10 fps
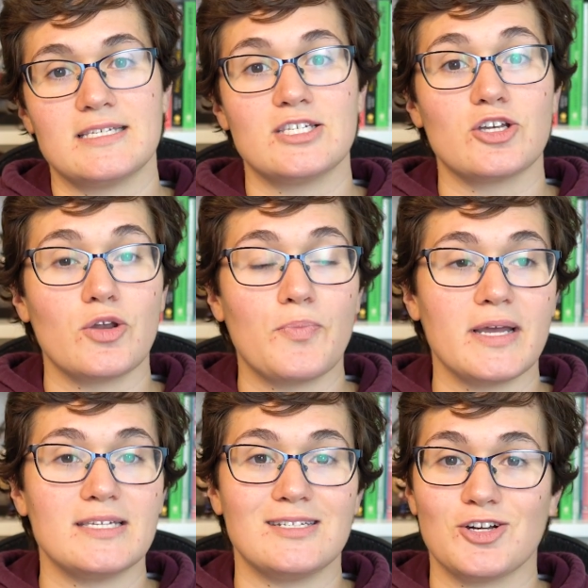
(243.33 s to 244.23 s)
This is a good
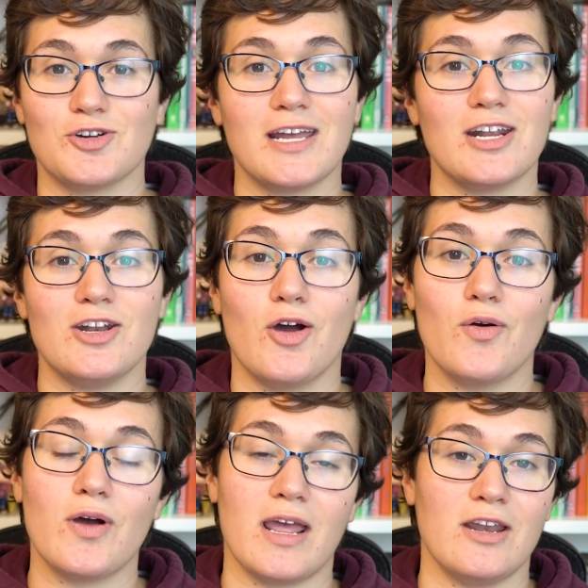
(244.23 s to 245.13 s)
place to create a
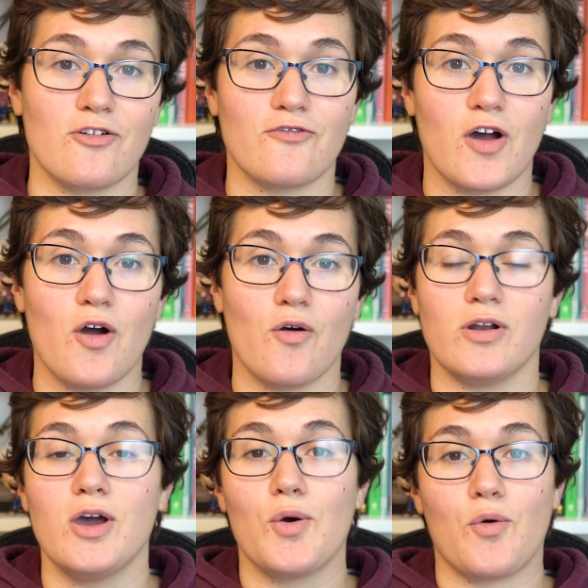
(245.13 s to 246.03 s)
note in your
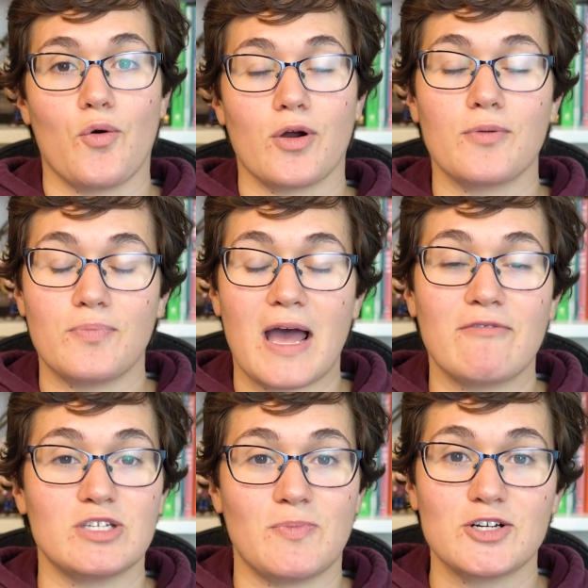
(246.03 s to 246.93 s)
phone or
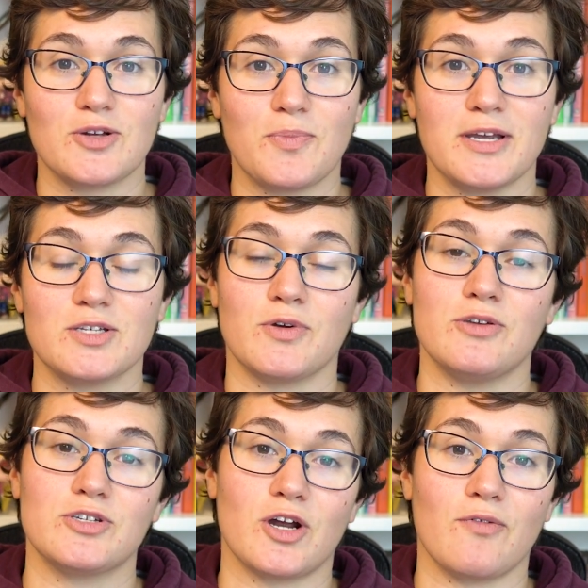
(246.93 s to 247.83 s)
have a special place where
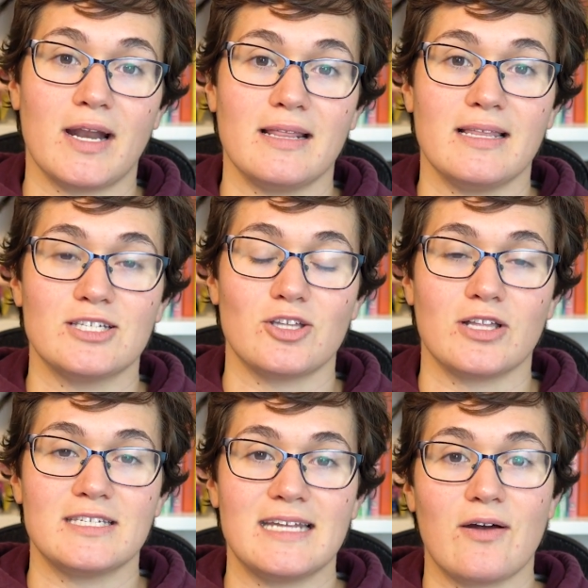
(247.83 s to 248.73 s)
you start writing these
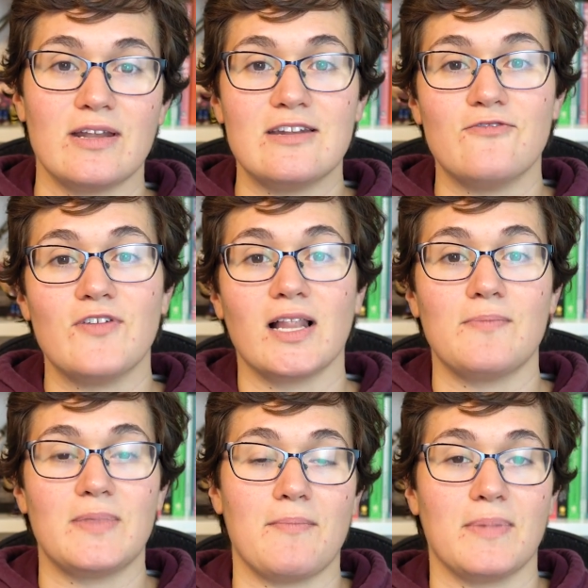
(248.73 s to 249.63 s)
thoughts down and
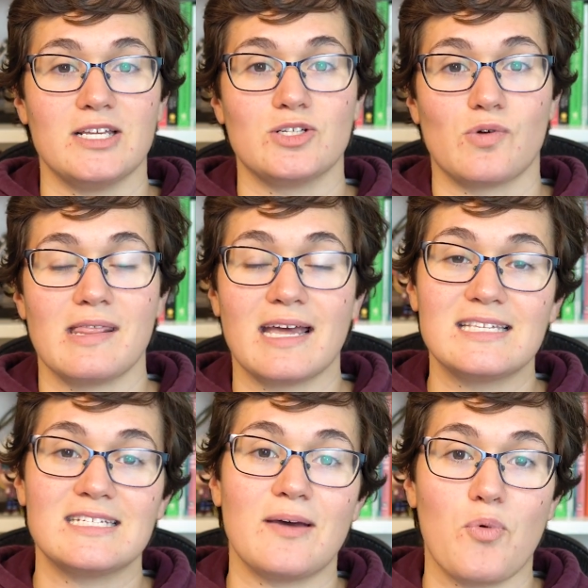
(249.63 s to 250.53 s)
develop that money story.
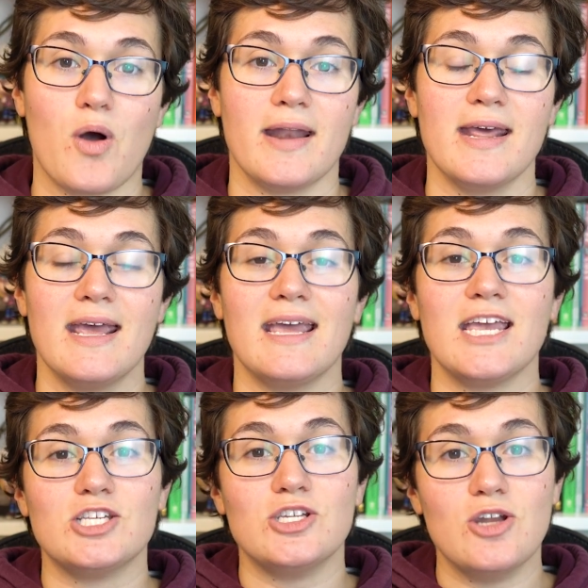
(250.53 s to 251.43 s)
That's step one,
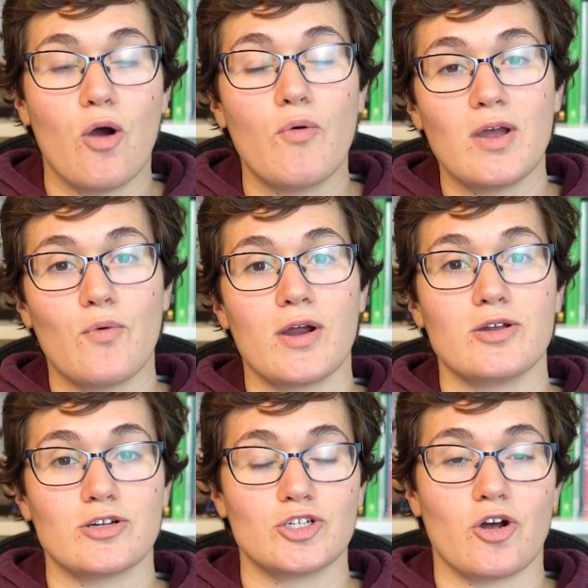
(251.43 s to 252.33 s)
is knowing where
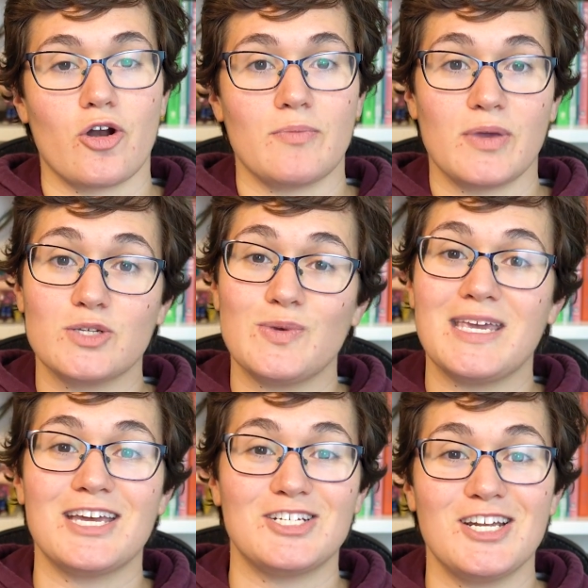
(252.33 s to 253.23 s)
you're starting, because we
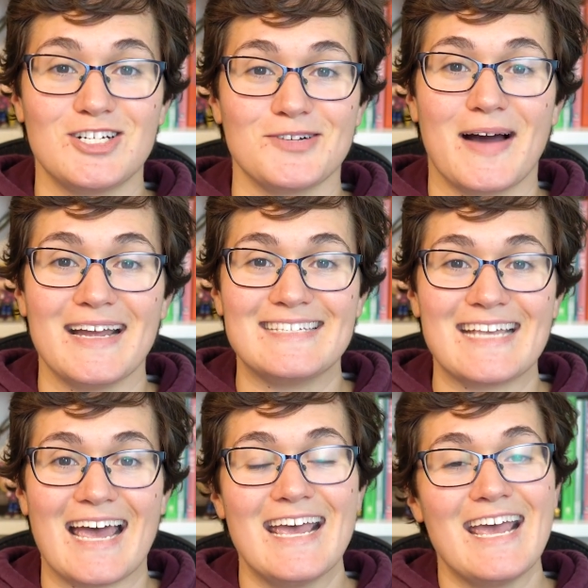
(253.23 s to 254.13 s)
can't change your
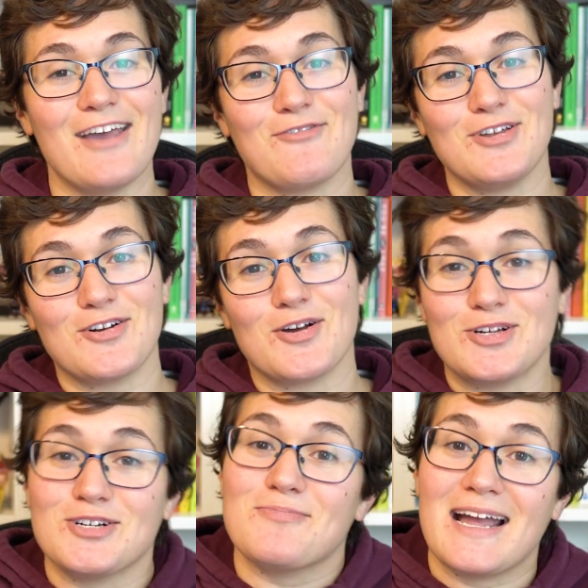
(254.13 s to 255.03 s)
mindset if we don't know
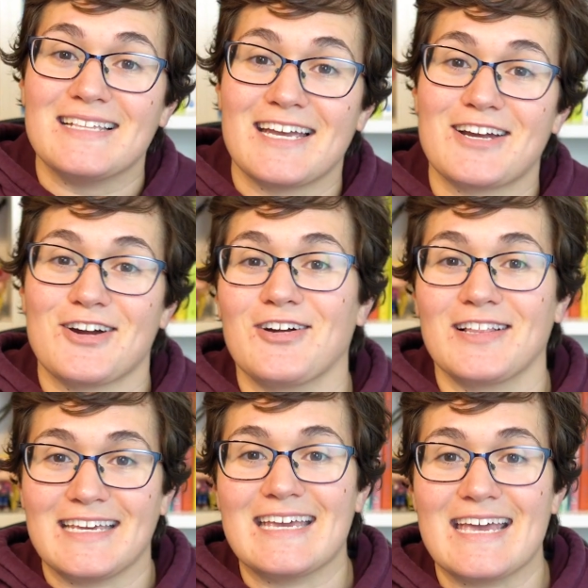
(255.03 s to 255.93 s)
what your mindset
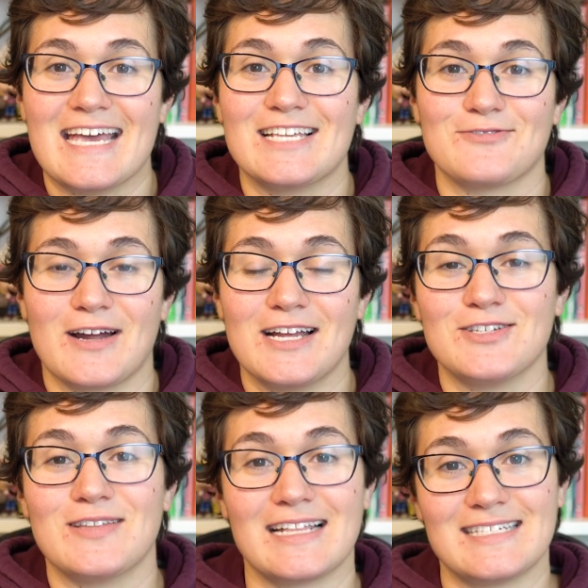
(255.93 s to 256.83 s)
currently is, right?
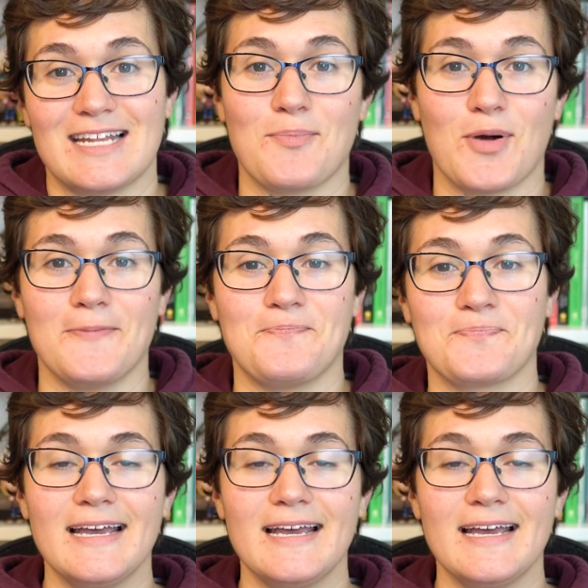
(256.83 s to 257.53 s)
So that's step one.